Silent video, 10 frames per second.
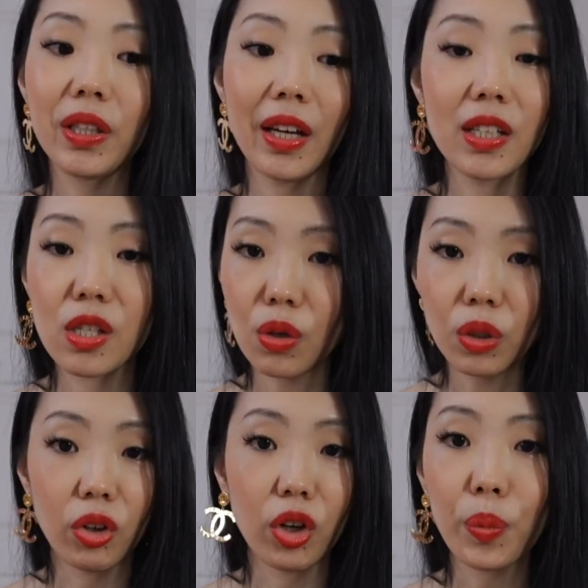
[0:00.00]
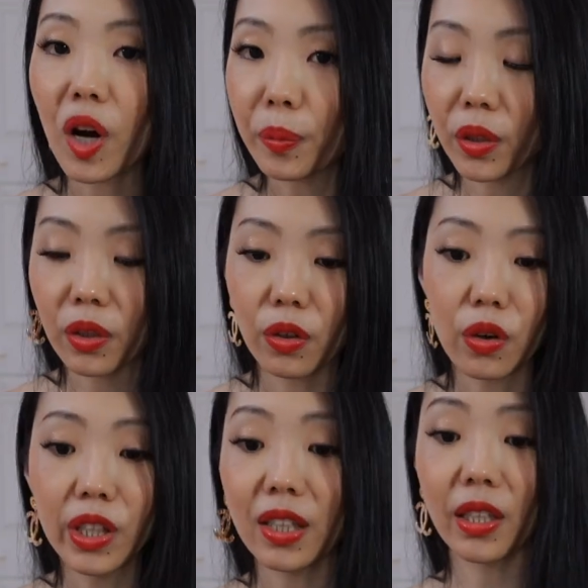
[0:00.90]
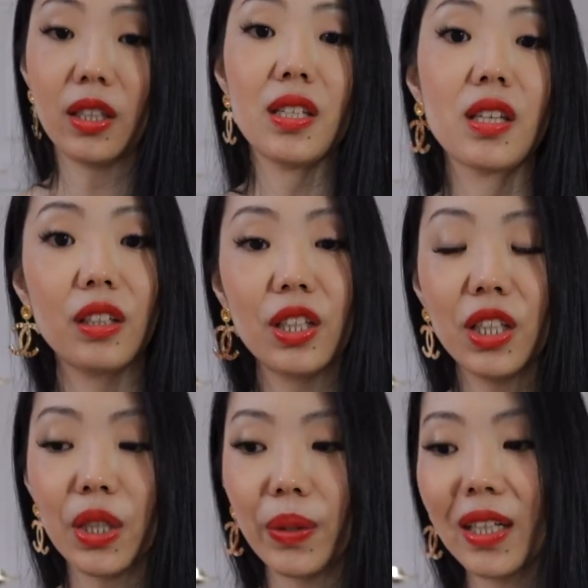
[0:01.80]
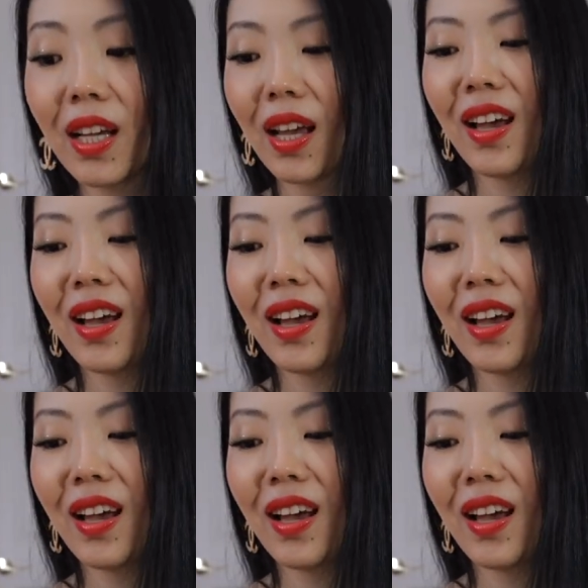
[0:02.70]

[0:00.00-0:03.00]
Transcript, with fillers: that it's no longer popular, or that they discontinue it,